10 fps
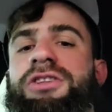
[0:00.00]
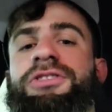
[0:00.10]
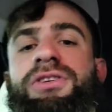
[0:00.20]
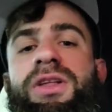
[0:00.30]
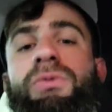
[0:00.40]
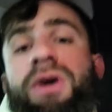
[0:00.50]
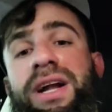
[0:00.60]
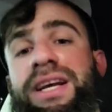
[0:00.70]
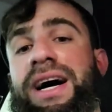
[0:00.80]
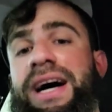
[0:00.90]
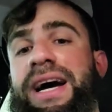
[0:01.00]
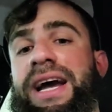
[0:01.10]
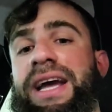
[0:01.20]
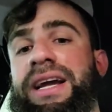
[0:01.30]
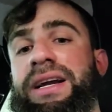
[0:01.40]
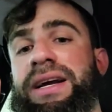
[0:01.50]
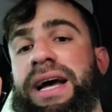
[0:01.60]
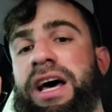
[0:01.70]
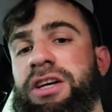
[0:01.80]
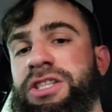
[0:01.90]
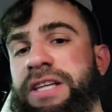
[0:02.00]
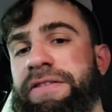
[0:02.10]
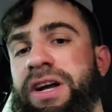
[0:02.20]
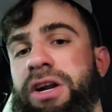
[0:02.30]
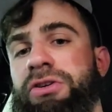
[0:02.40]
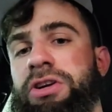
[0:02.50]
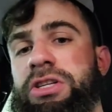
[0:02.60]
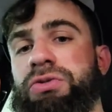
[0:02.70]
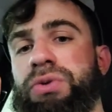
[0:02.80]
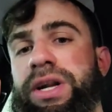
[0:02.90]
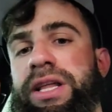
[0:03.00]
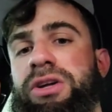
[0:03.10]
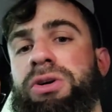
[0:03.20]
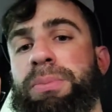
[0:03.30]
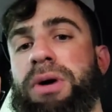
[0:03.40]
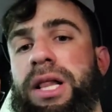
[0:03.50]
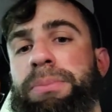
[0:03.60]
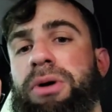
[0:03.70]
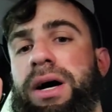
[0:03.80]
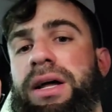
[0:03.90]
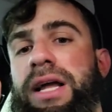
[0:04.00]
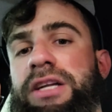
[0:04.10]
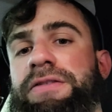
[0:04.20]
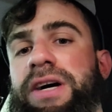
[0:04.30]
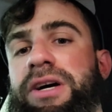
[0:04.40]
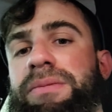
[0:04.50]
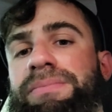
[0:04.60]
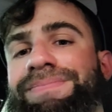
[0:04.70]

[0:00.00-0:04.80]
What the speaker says: To the one guy out of 720 who probably brought Electivire.